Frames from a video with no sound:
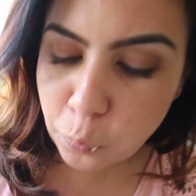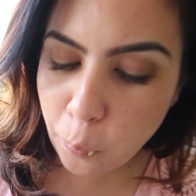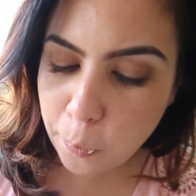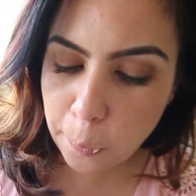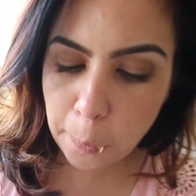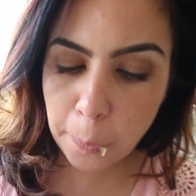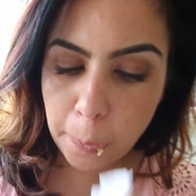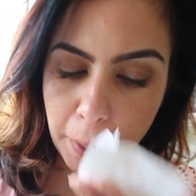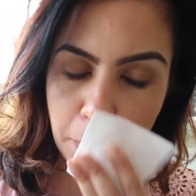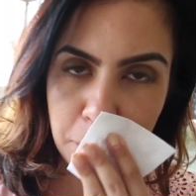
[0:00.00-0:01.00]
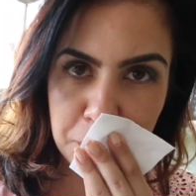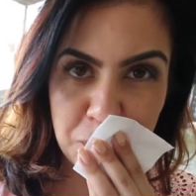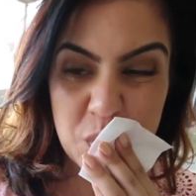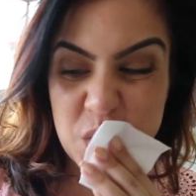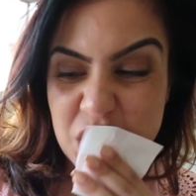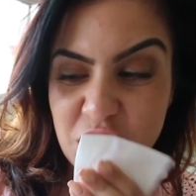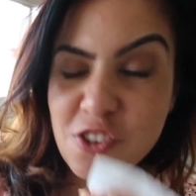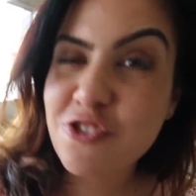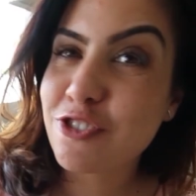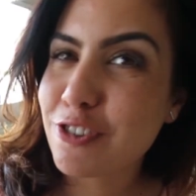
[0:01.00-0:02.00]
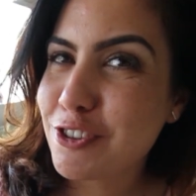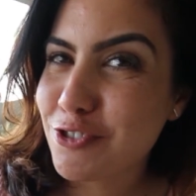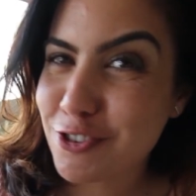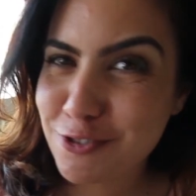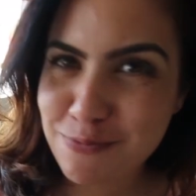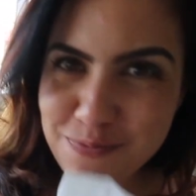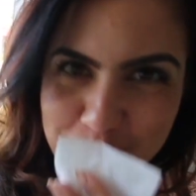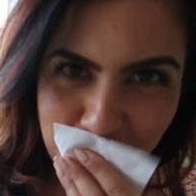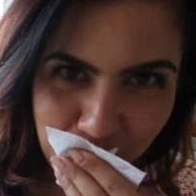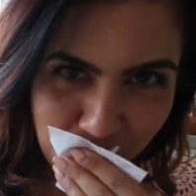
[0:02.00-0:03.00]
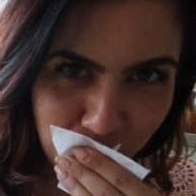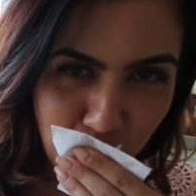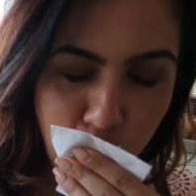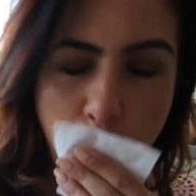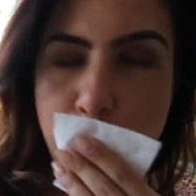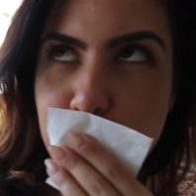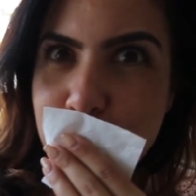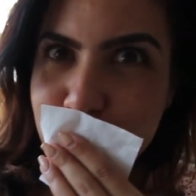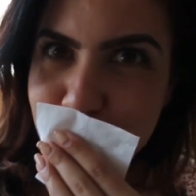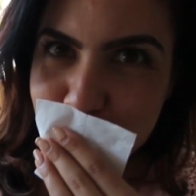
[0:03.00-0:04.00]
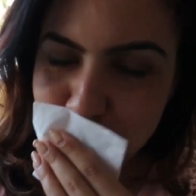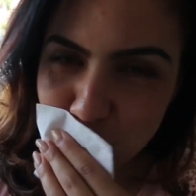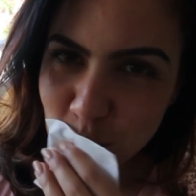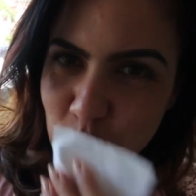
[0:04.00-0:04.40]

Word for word: What do you think? It's delicious. Amazing? Amazing.